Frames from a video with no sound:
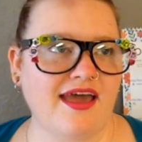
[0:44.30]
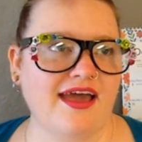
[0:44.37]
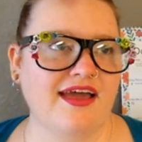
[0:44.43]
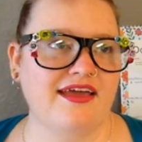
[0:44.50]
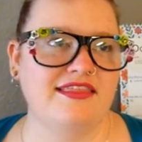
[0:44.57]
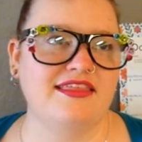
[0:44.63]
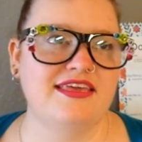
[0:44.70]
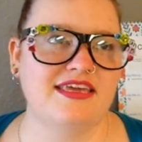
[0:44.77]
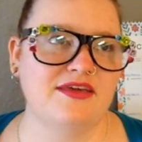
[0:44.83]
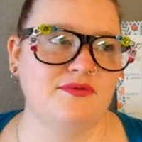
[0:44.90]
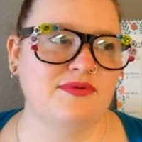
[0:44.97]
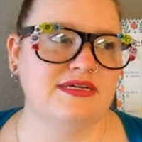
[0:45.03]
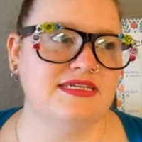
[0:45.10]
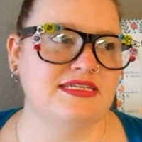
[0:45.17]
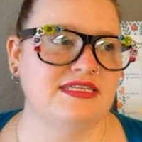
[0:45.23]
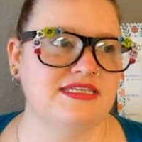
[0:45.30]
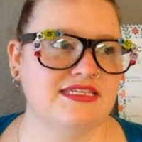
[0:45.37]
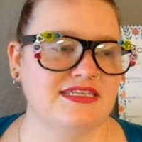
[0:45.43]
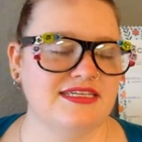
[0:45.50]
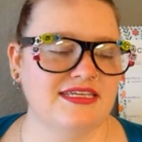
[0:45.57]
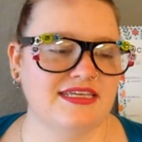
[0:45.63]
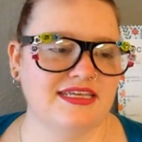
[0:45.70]
I think it was,
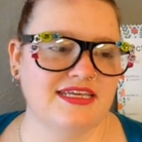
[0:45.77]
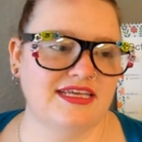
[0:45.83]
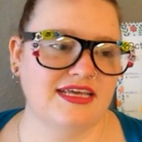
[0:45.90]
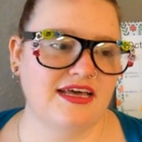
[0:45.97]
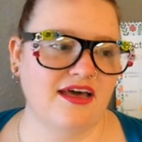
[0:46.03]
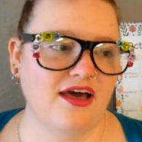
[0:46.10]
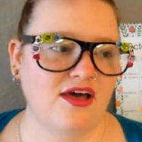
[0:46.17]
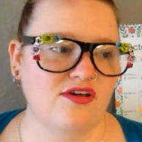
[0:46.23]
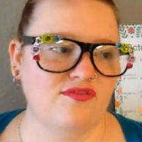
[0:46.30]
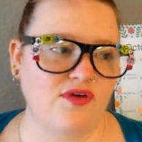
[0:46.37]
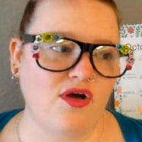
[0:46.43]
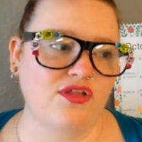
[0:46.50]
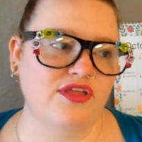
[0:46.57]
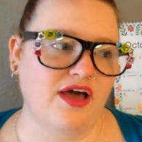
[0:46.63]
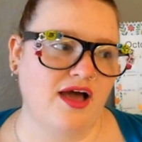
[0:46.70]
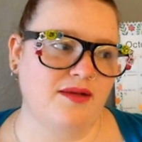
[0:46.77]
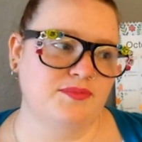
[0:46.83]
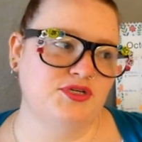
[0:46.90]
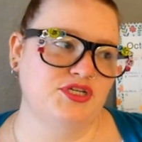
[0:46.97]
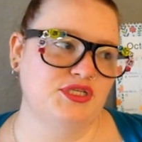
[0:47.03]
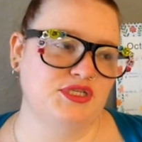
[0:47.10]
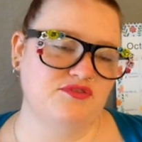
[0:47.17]
of all the
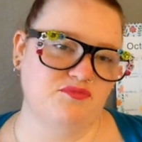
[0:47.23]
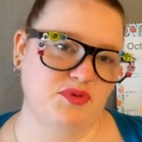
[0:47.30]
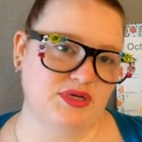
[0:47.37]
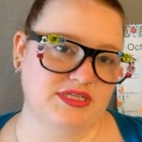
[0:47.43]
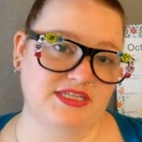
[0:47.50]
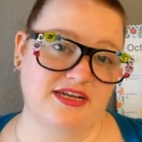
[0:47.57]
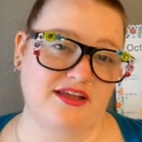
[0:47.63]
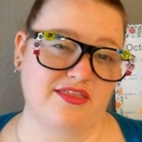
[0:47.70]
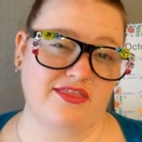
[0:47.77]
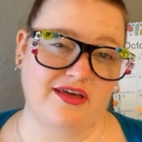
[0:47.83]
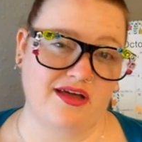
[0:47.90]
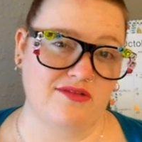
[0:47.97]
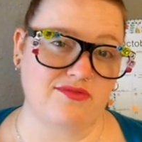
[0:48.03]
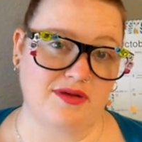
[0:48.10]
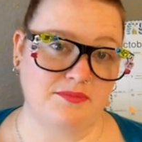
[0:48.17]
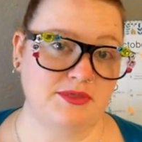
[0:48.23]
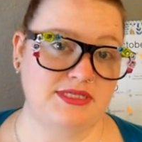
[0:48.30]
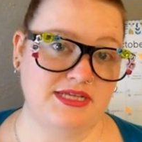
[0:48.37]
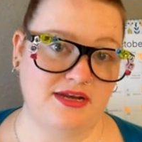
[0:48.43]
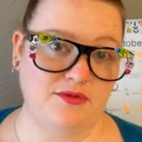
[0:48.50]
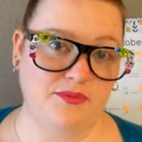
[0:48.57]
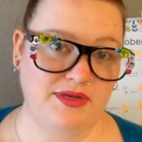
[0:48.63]
options of books that I thought
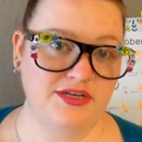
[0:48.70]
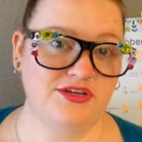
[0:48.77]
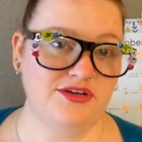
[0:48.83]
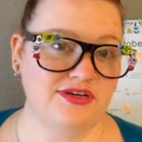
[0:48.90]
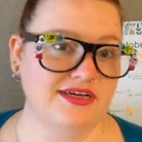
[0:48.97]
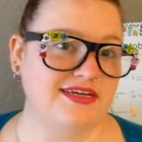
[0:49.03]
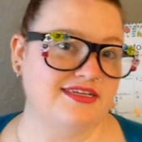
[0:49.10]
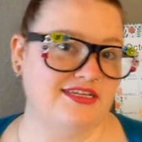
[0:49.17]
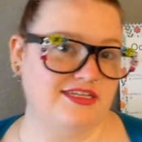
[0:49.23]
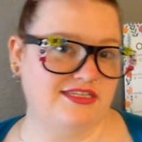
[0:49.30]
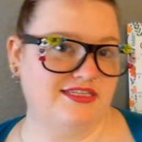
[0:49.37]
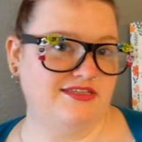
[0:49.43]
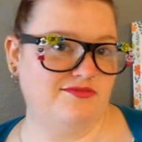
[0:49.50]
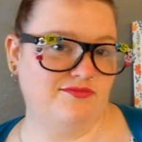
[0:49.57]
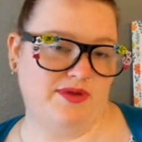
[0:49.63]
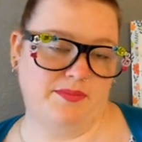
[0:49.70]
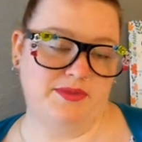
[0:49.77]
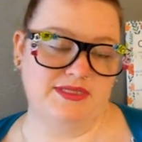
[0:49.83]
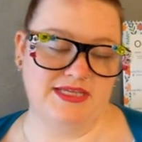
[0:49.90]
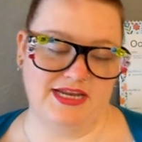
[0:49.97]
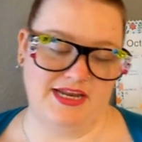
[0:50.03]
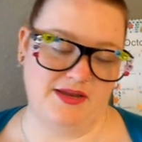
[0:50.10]
represented winter, it just
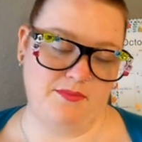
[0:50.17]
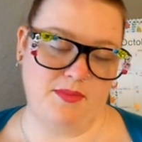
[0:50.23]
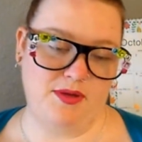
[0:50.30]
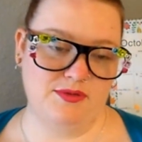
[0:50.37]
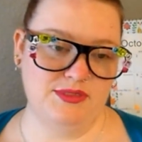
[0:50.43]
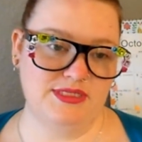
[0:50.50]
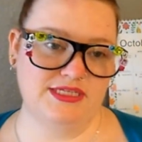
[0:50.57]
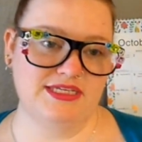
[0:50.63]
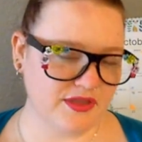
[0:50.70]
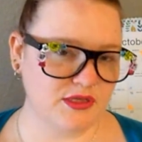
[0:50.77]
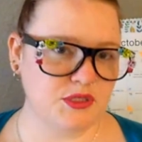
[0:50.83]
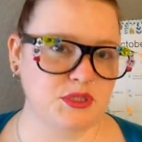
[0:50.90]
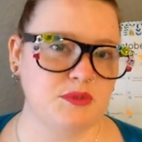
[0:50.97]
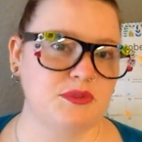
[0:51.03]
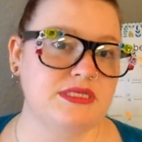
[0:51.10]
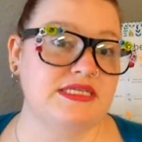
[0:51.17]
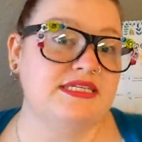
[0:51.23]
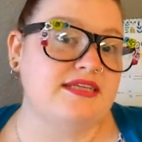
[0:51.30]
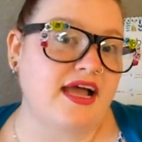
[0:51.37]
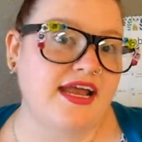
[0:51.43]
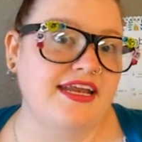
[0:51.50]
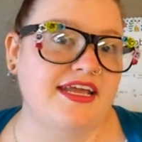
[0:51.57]
represented it most. So
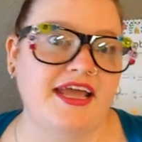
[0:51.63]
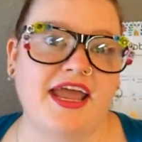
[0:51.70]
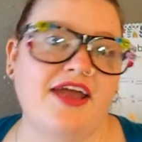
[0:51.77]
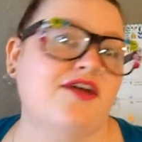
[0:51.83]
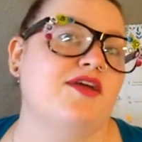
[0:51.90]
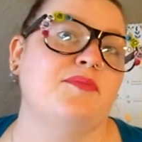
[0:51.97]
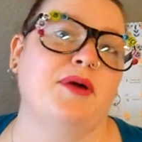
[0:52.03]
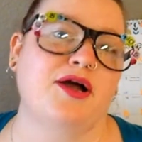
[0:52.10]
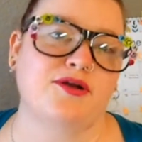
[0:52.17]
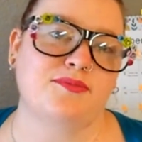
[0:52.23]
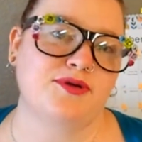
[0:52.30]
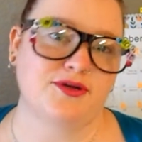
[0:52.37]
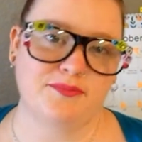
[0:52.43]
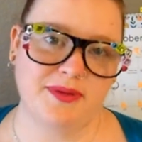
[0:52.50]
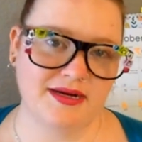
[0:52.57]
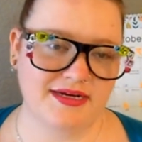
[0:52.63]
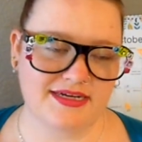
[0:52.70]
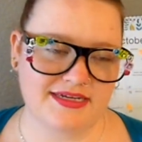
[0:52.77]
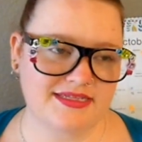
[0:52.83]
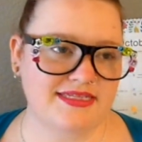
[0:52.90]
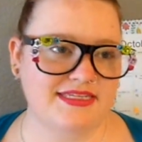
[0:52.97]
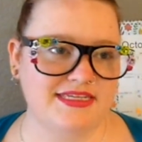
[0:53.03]
designing a Harry Potter bookmark
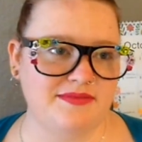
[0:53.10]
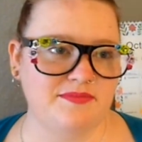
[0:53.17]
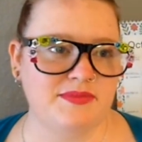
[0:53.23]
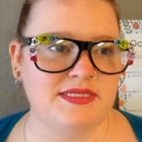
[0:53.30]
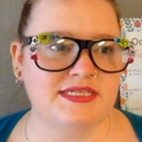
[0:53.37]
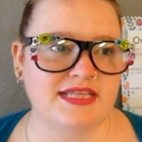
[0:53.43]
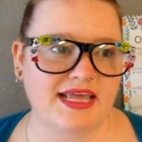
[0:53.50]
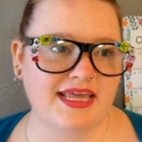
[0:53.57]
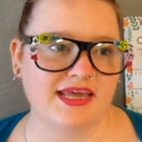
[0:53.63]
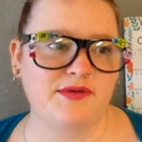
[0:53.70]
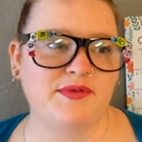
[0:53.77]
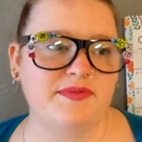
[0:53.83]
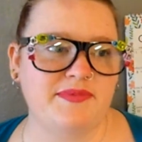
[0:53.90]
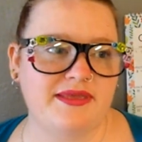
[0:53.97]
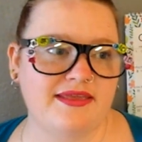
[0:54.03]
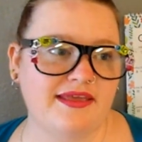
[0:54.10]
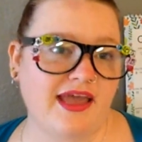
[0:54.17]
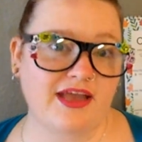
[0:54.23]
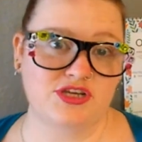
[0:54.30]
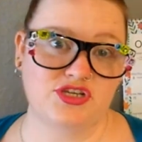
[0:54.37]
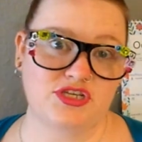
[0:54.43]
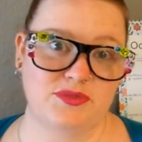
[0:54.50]
seems like it would be
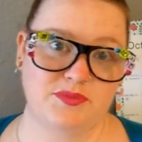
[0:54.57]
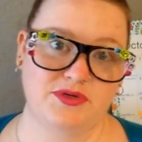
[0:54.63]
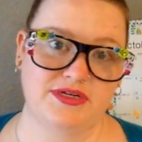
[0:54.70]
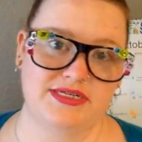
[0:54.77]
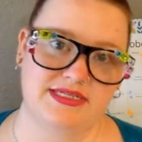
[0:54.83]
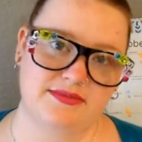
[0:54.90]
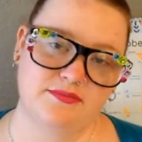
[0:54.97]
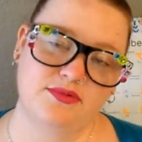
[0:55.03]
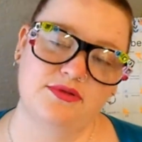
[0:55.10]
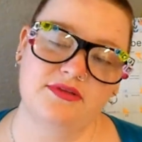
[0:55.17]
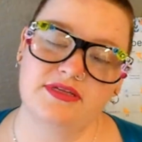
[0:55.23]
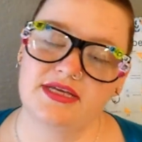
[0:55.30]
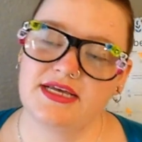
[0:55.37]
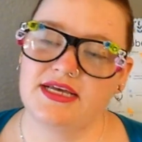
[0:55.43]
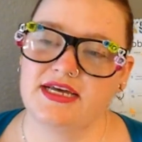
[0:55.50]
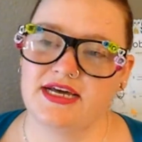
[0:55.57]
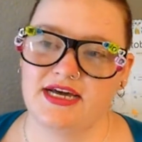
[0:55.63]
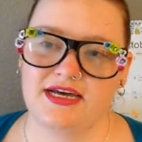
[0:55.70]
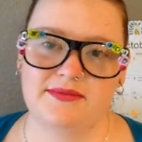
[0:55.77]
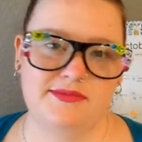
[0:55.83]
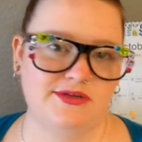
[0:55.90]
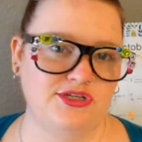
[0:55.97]
actually pretty simple.
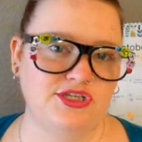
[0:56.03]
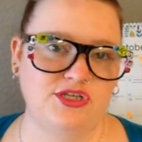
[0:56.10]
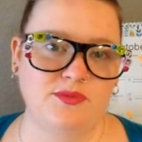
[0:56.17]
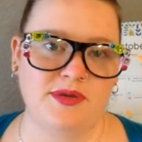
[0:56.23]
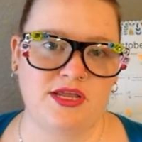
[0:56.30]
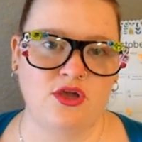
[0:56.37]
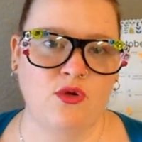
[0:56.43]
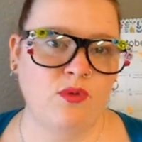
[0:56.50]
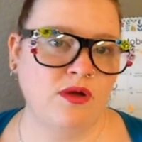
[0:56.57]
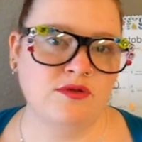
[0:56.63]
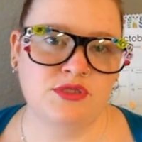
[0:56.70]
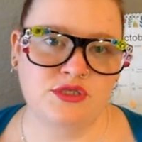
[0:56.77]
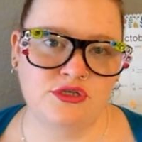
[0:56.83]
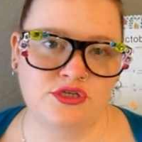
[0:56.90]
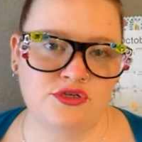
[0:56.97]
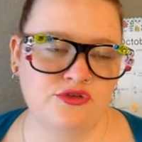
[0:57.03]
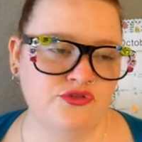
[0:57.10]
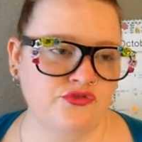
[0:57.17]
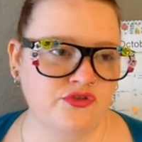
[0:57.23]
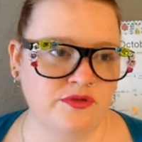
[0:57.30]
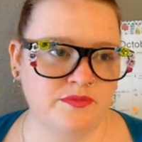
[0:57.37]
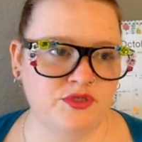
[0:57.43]
There's so many quotes to choose
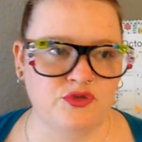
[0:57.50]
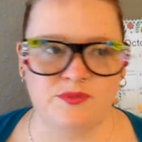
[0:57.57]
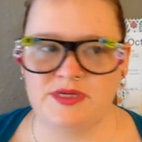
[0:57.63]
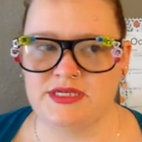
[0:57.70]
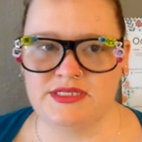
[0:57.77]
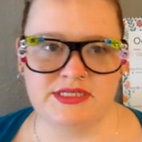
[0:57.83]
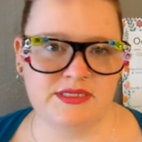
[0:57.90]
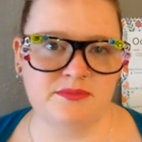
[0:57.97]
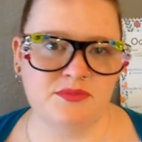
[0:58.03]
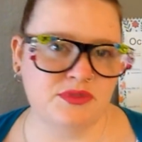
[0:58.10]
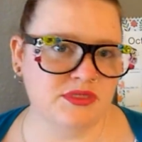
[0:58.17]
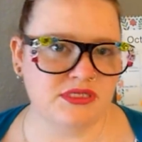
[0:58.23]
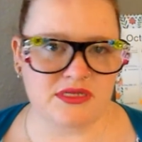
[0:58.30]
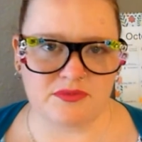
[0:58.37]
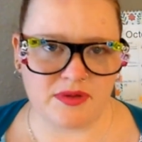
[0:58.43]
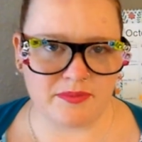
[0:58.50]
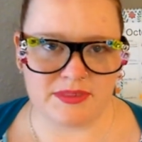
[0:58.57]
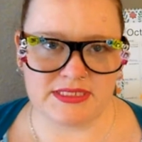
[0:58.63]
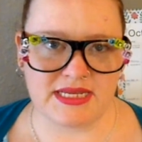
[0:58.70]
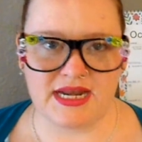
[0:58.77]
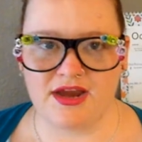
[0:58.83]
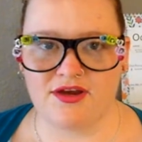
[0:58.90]
from, so many symbols that
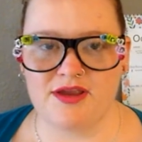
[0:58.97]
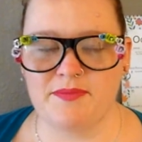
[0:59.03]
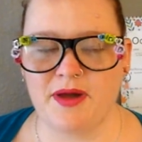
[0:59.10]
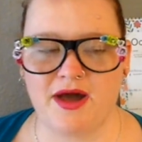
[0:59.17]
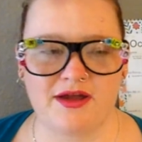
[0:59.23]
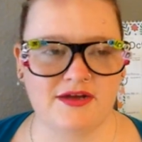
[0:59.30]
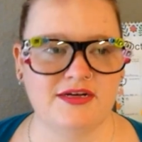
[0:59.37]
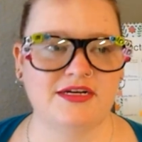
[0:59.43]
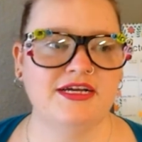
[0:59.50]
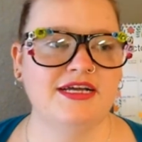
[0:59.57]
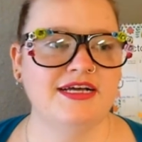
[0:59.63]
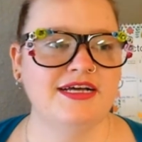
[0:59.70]
represent Harry Potter.